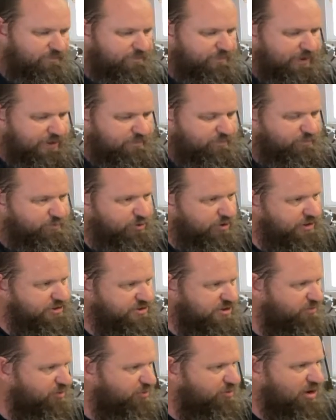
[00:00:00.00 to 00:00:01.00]
But pretty
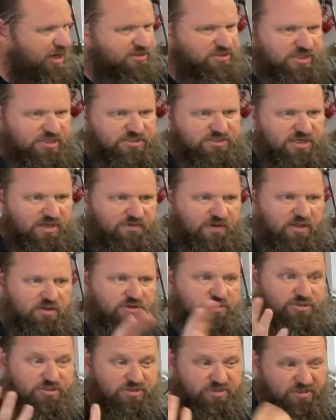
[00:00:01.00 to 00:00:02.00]
simple process. I think it
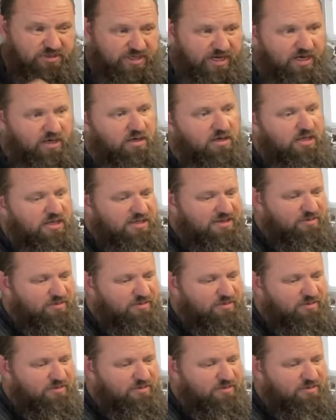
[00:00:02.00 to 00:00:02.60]
looks good on there.